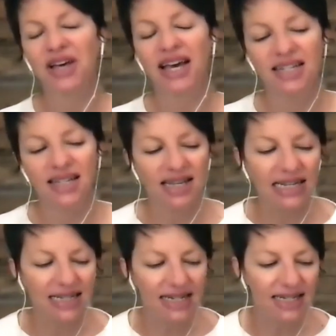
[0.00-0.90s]
Eddy,
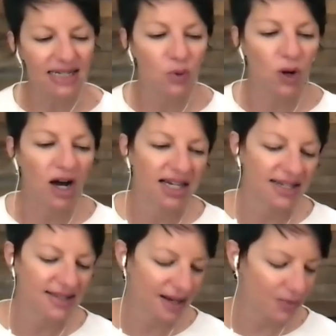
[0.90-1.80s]
E D D Y.
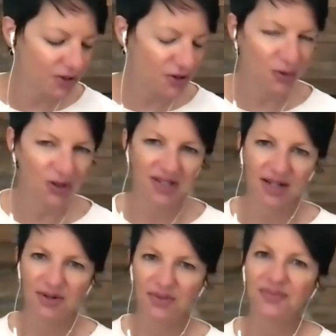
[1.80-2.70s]
He's got a bunch of books
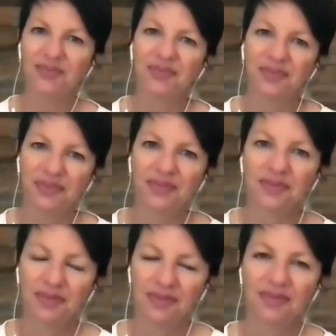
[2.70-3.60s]
out. Right.